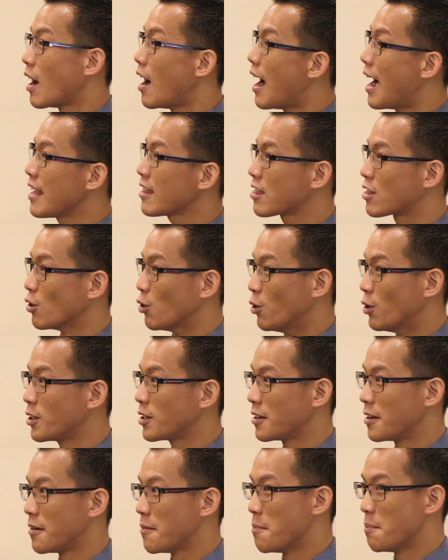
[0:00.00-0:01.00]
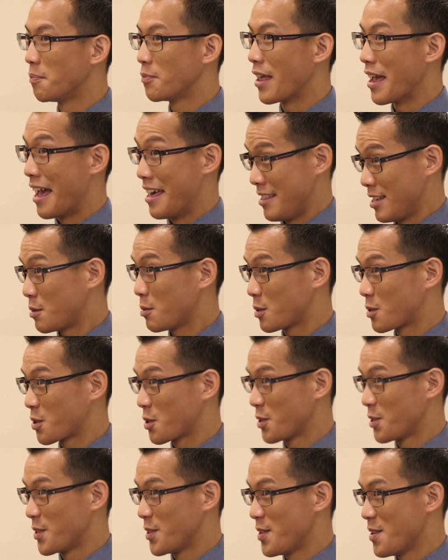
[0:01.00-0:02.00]
I thought, and this was
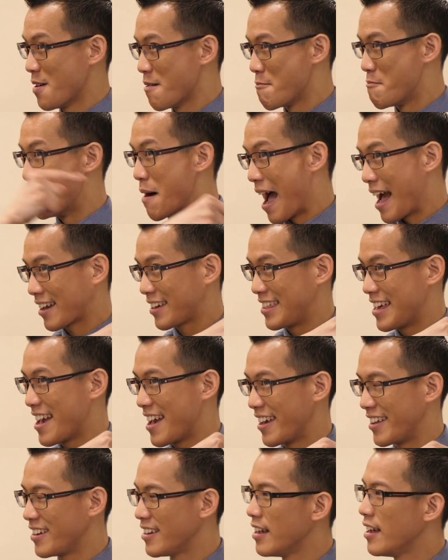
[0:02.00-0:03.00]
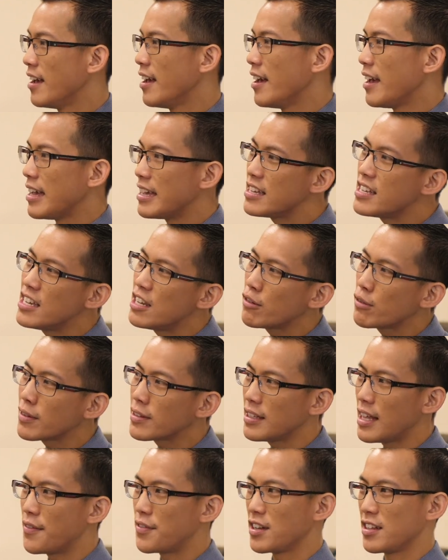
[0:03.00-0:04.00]
true back then, in year
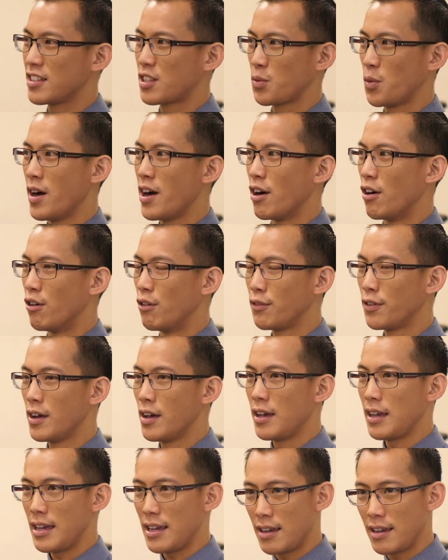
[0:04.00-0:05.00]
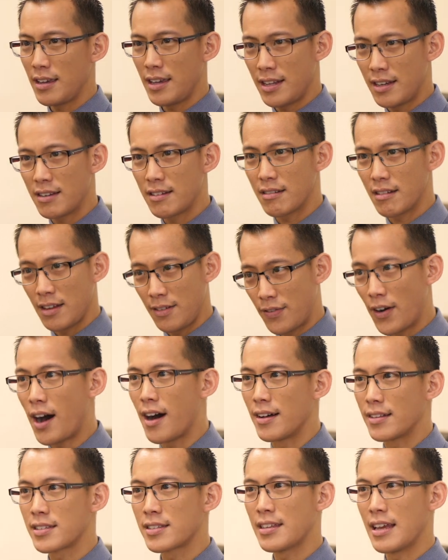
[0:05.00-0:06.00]
11 and 12, in
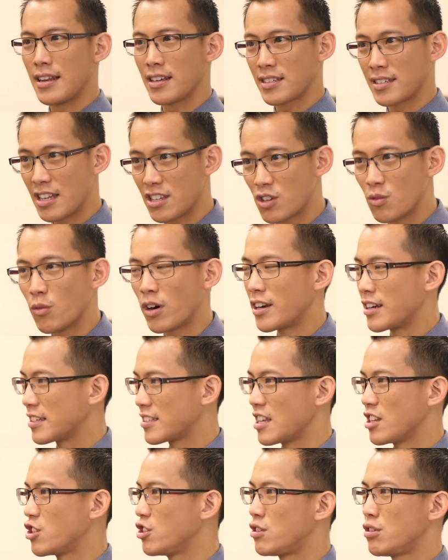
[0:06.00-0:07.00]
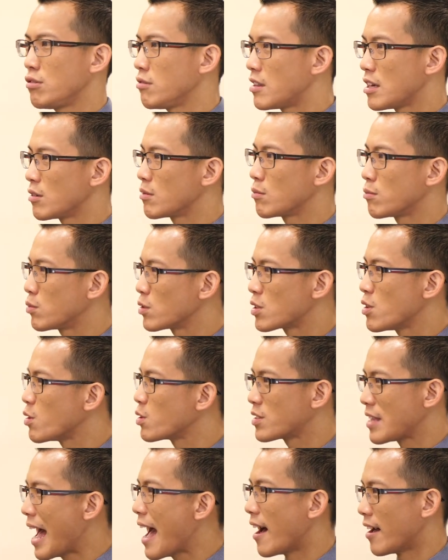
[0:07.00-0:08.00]
advanced and extension 1 and extension 2, there was no
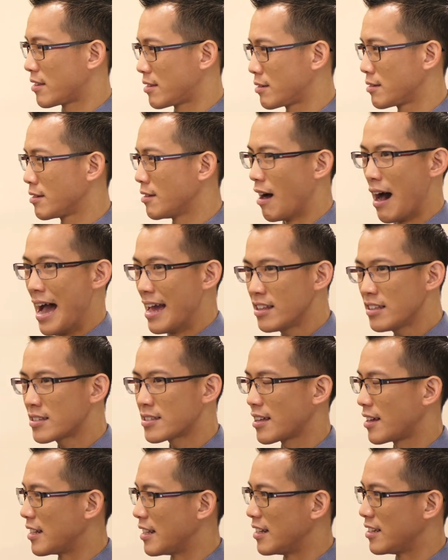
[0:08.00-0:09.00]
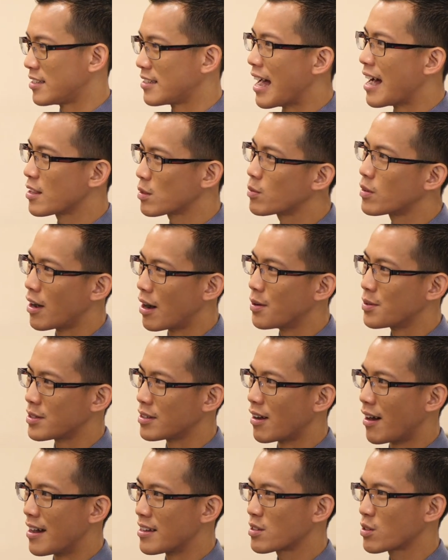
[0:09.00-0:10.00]
stats. I didn't study any stats when I was in
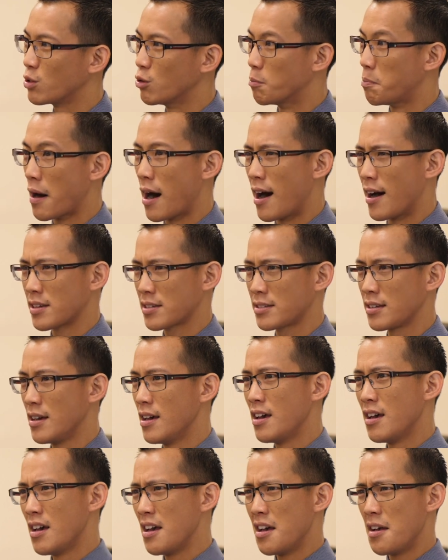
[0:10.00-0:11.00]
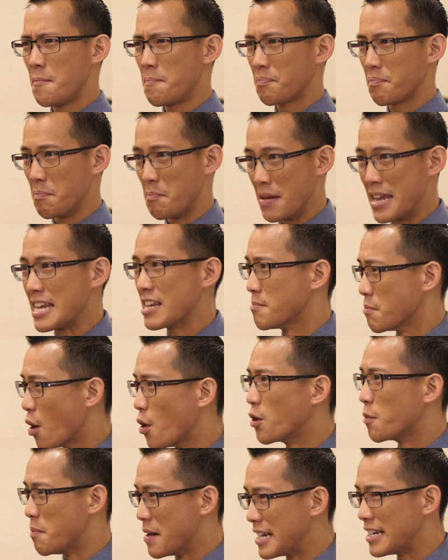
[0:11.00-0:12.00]
high school past mean,
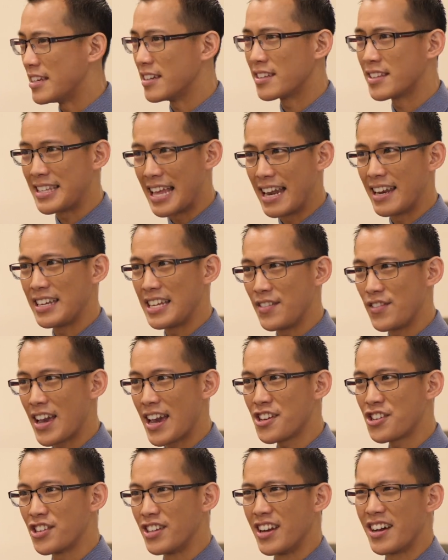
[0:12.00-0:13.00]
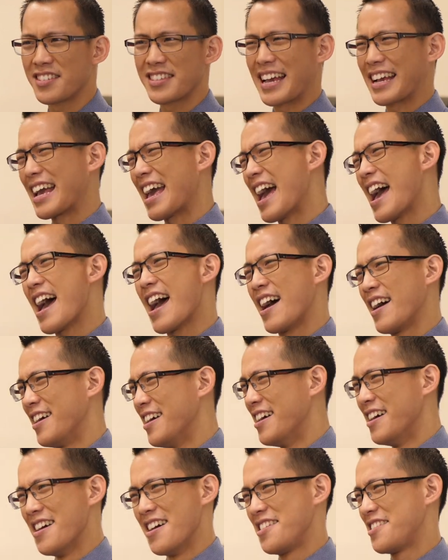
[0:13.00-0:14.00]
mode, median, standard deviation. I was like,
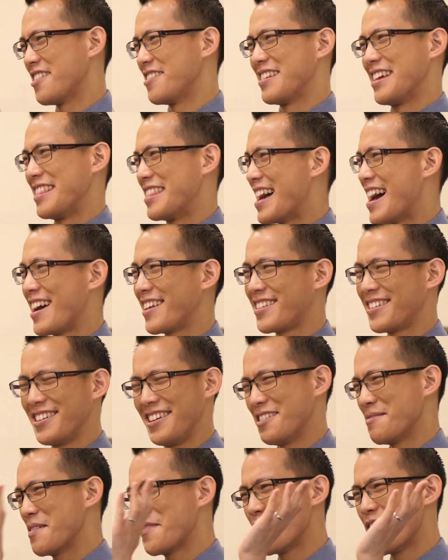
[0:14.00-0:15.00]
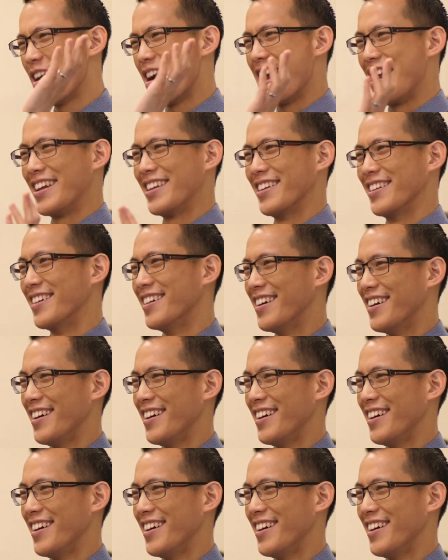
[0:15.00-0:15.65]
don't need that, it'll be fine.